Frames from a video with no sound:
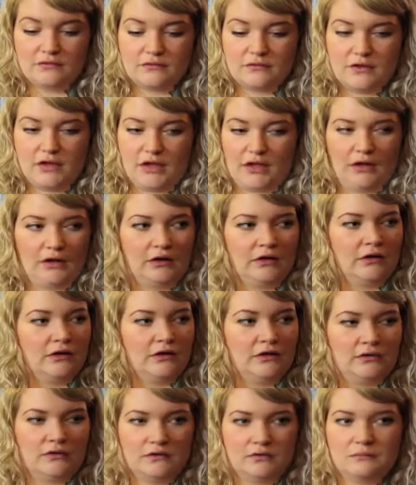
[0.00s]
it
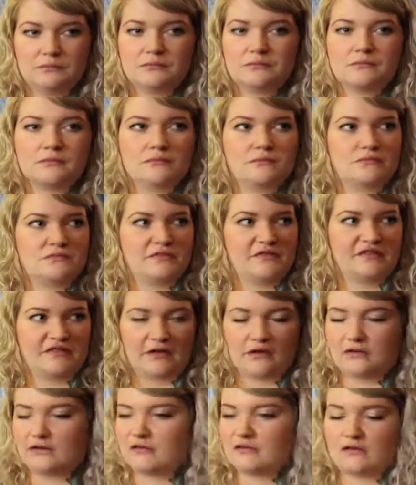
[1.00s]
can,
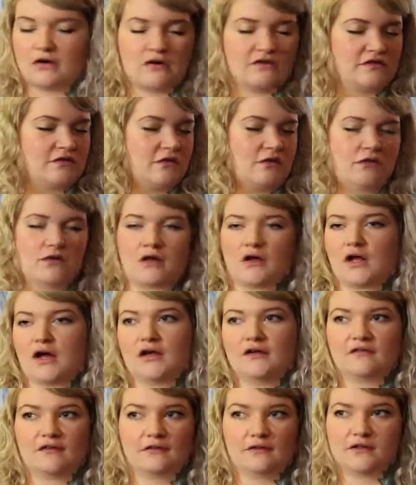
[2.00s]
sickness causes a lot of
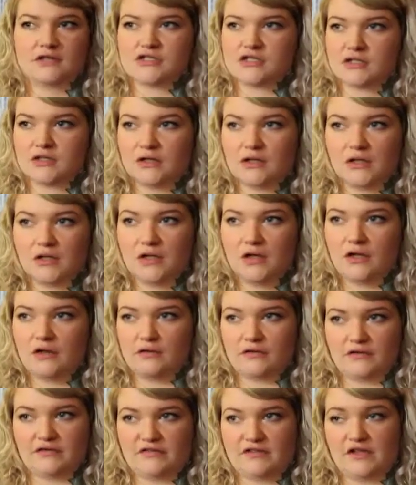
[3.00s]
isolation.
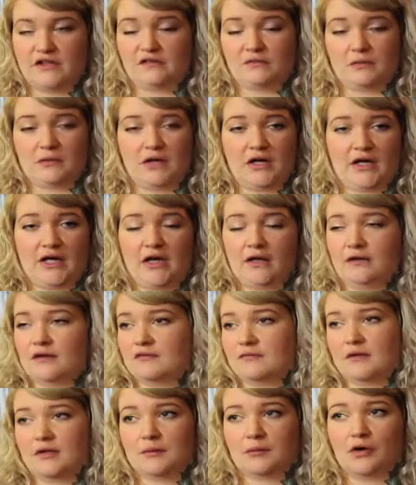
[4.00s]
There's days where I can't
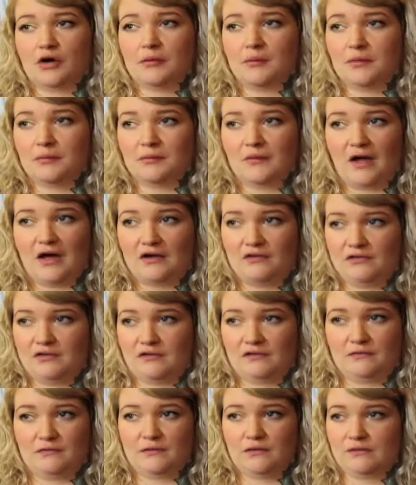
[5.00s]
leave my apartment. I
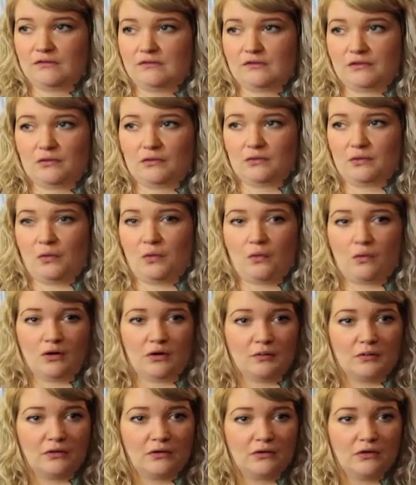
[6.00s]
just feel so
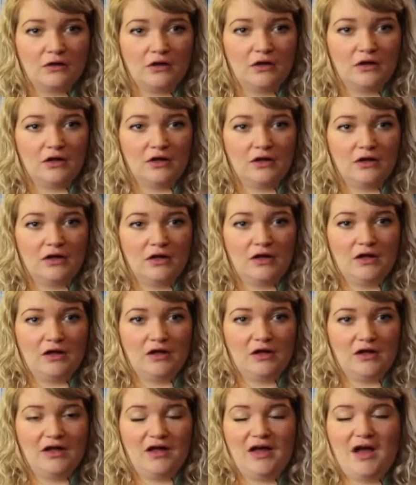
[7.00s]
horrible.
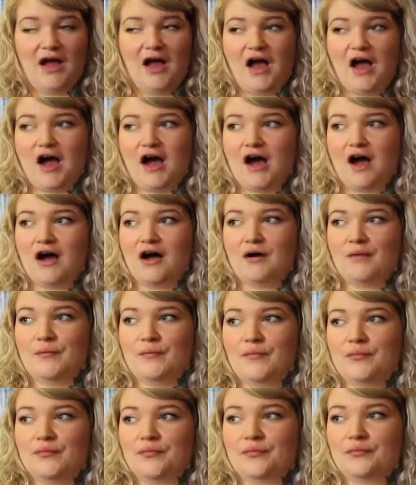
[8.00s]
Um,